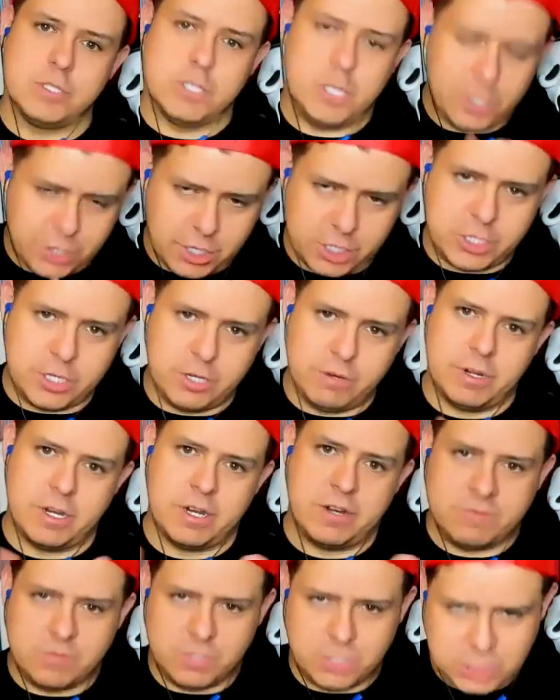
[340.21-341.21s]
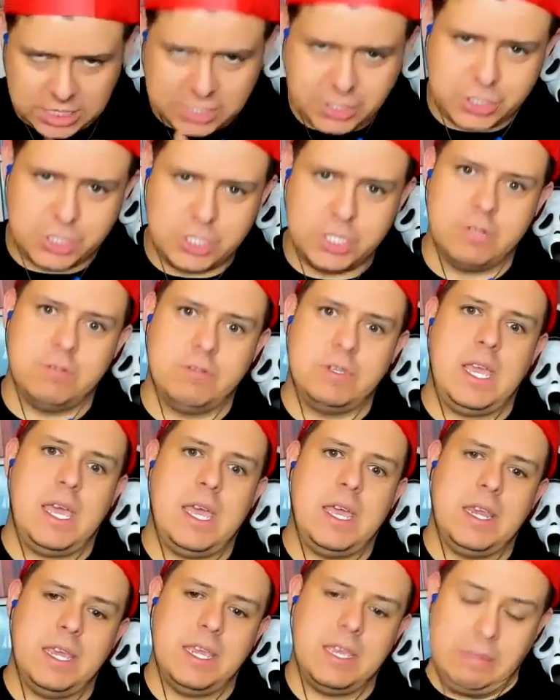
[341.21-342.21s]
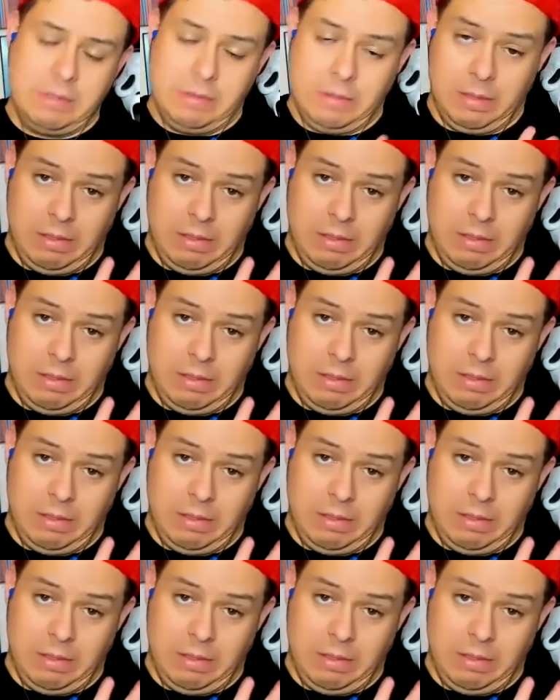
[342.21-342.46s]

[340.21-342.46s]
You're the shooter. Just you, Danny.